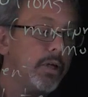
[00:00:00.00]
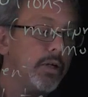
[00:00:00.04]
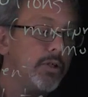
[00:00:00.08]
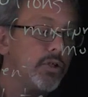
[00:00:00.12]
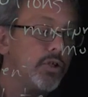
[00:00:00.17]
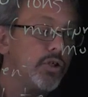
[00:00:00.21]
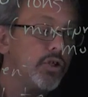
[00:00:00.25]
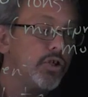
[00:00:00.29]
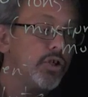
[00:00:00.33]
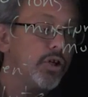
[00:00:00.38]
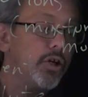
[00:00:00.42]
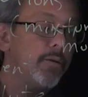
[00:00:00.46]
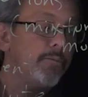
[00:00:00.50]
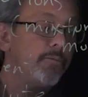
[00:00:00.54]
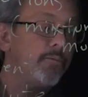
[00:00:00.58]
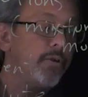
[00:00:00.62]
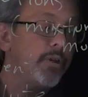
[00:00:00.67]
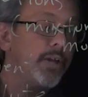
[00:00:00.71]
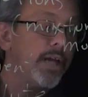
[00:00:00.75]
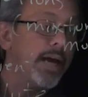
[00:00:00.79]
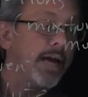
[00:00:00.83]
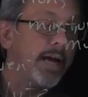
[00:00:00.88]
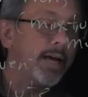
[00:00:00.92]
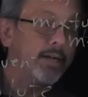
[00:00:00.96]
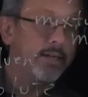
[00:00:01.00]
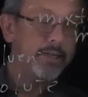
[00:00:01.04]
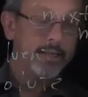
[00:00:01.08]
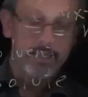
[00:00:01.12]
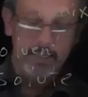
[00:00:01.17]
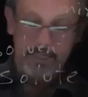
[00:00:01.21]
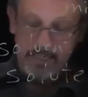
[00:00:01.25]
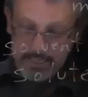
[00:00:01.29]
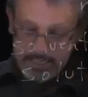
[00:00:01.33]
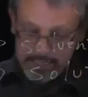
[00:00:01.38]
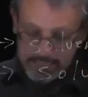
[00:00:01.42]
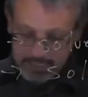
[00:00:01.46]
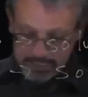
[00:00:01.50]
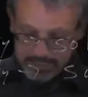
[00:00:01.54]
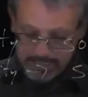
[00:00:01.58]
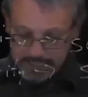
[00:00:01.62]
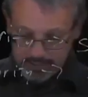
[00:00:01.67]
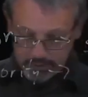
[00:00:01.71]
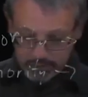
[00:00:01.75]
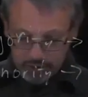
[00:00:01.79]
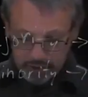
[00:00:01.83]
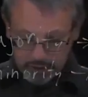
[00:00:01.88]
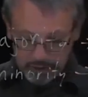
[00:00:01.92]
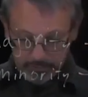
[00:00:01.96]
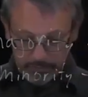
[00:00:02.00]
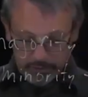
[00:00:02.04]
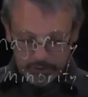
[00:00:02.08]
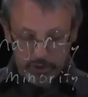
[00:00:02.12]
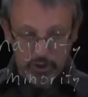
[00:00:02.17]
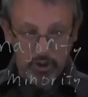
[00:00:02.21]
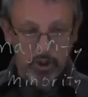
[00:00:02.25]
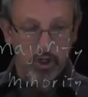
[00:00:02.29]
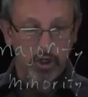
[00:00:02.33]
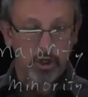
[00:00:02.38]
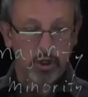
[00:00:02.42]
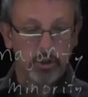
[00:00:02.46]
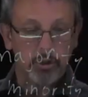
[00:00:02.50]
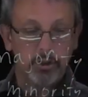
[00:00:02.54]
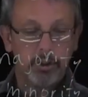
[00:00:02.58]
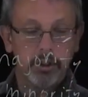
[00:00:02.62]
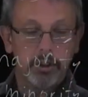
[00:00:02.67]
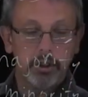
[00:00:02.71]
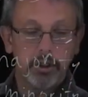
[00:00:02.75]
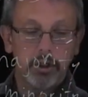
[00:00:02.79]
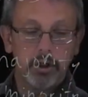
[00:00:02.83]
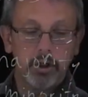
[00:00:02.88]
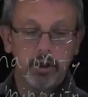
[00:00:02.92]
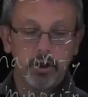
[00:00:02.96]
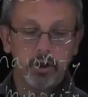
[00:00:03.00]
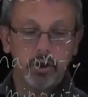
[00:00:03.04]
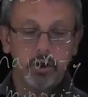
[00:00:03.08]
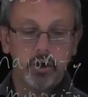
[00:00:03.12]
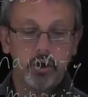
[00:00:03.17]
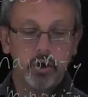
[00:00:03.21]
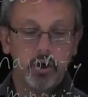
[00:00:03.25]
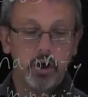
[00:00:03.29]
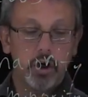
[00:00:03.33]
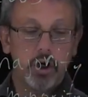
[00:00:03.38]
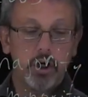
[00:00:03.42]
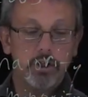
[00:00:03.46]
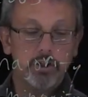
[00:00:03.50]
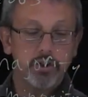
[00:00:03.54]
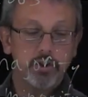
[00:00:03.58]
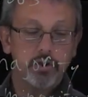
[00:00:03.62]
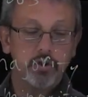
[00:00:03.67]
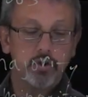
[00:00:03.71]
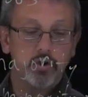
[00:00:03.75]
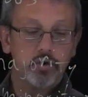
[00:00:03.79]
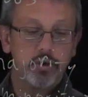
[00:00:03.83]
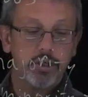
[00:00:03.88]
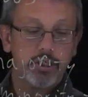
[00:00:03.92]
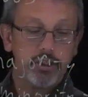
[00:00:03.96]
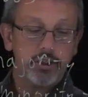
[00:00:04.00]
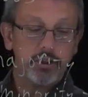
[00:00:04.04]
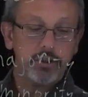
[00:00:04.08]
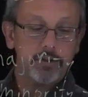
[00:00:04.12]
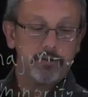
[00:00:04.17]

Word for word: a term for that, and that term is called concentration.